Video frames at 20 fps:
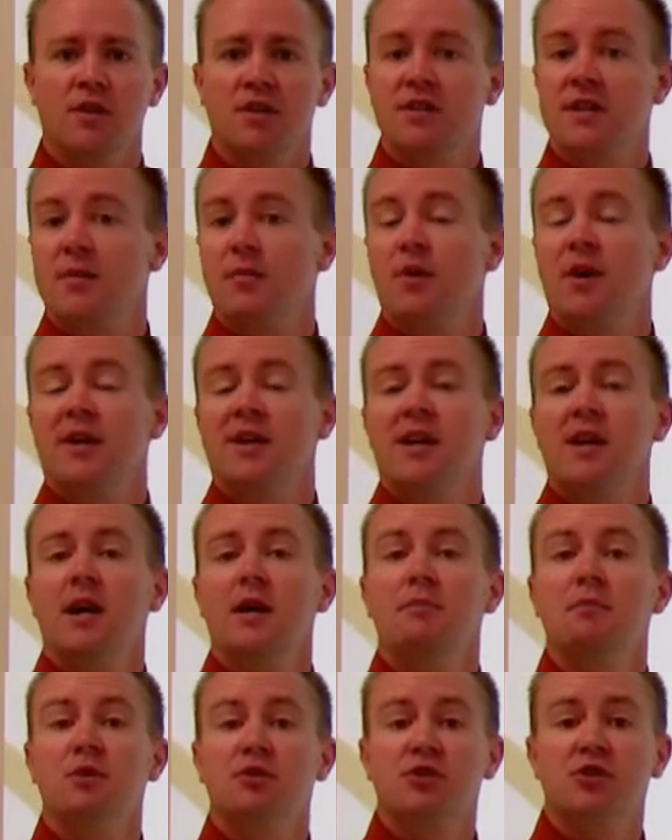someone
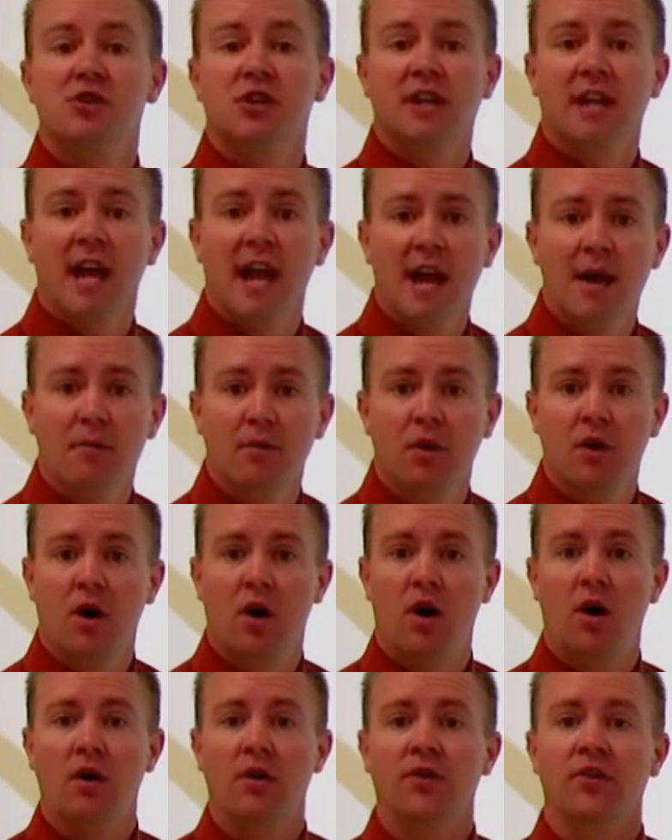Patricia Campbell
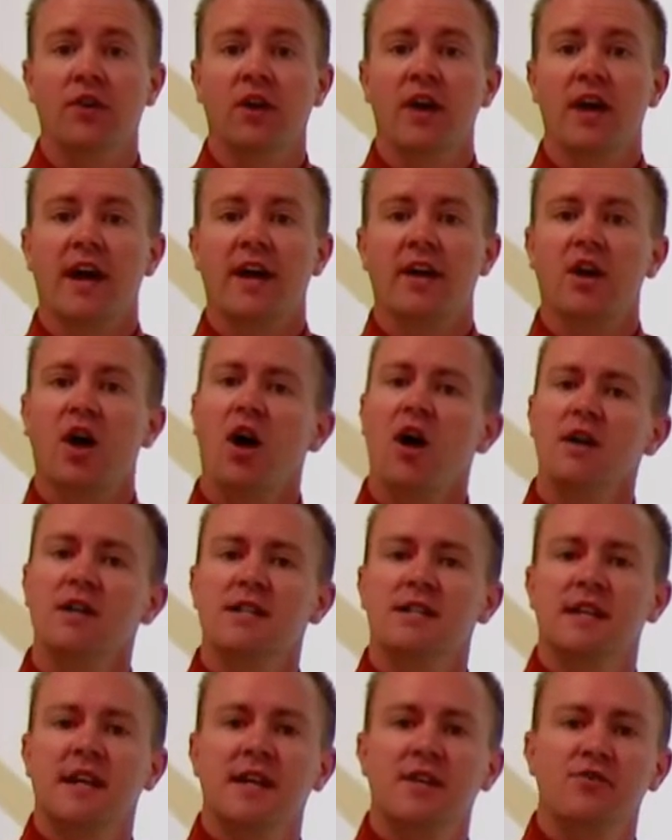calls an
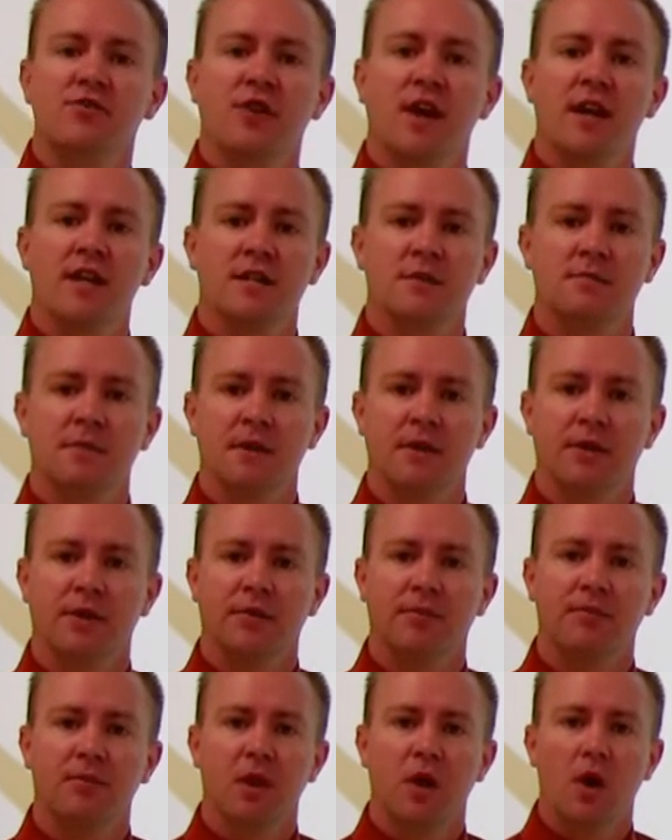on-site transmitter,